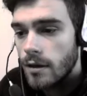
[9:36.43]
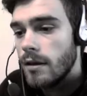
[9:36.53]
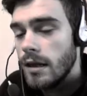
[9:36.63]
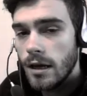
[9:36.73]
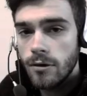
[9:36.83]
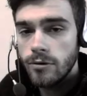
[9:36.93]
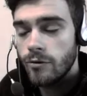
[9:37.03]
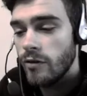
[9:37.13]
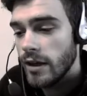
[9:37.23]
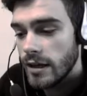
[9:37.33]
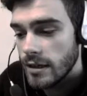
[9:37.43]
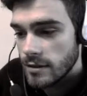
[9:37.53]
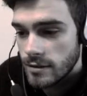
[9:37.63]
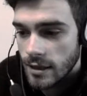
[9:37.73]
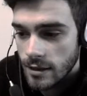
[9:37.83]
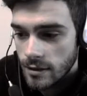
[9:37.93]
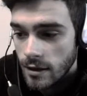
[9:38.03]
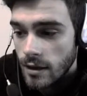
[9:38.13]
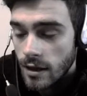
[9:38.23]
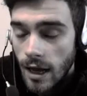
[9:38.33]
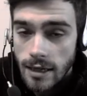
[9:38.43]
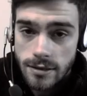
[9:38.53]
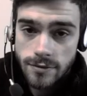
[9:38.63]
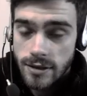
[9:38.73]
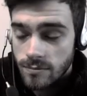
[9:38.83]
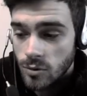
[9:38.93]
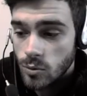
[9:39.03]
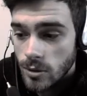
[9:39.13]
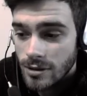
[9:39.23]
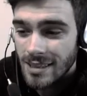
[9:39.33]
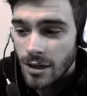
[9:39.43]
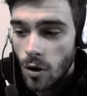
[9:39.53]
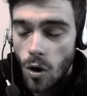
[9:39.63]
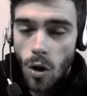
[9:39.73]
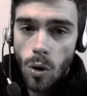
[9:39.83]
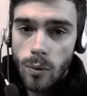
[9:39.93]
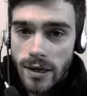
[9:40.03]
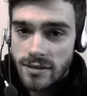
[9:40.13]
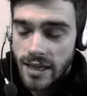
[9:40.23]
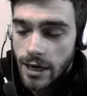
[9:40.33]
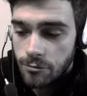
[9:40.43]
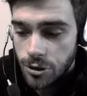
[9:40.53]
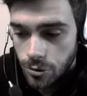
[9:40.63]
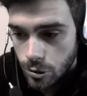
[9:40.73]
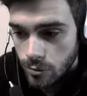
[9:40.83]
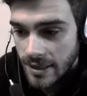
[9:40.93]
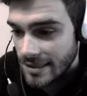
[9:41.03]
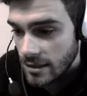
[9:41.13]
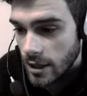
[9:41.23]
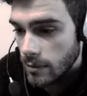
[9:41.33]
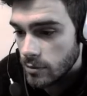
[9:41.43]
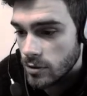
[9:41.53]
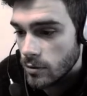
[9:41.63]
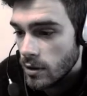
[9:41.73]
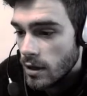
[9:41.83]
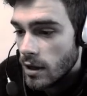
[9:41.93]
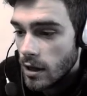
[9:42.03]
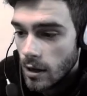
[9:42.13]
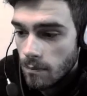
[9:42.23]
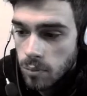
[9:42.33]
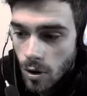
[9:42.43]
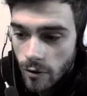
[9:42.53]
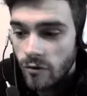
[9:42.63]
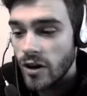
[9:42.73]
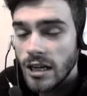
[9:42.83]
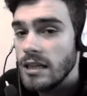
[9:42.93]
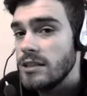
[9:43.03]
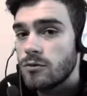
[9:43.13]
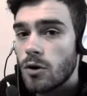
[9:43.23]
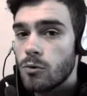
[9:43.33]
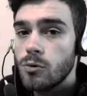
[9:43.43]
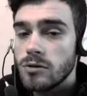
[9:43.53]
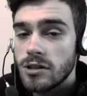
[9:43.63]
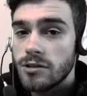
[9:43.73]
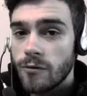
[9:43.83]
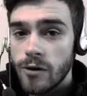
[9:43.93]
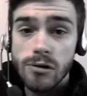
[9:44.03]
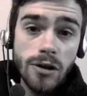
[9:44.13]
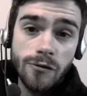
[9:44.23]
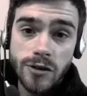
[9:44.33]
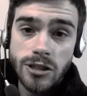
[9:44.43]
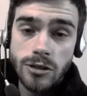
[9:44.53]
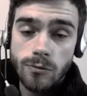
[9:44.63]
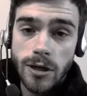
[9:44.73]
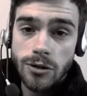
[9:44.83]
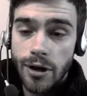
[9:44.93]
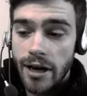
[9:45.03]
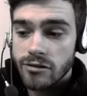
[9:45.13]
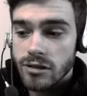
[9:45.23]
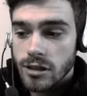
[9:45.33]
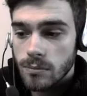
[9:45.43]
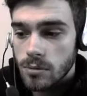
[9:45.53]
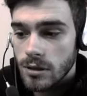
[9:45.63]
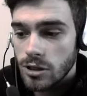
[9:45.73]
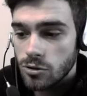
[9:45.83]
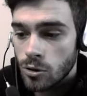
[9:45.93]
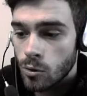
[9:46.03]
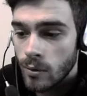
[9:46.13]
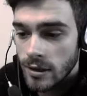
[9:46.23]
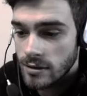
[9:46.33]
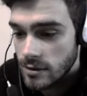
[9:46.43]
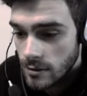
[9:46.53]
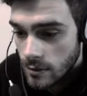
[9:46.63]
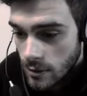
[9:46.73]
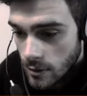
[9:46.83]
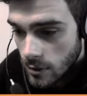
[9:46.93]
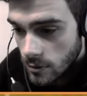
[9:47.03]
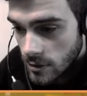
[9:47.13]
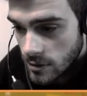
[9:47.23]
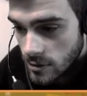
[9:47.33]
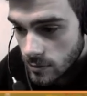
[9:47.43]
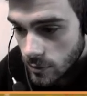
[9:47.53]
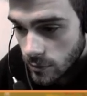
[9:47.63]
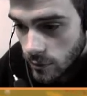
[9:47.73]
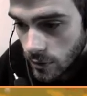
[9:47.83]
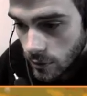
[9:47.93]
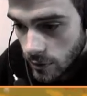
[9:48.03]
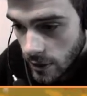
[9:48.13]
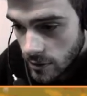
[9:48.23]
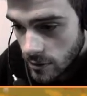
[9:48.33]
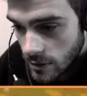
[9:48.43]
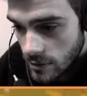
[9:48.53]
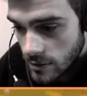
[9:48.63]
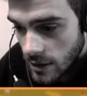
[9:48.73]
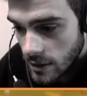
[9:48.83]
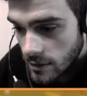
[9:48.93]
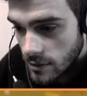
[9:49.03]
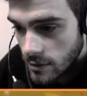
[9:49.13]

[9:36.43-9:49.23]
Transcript: Now the thing is that as of this moment, they always carry your quest items. So finding these raccoons is a very efficient way to actually complete your quest. Oh, there's some more fur over there, so let's take it.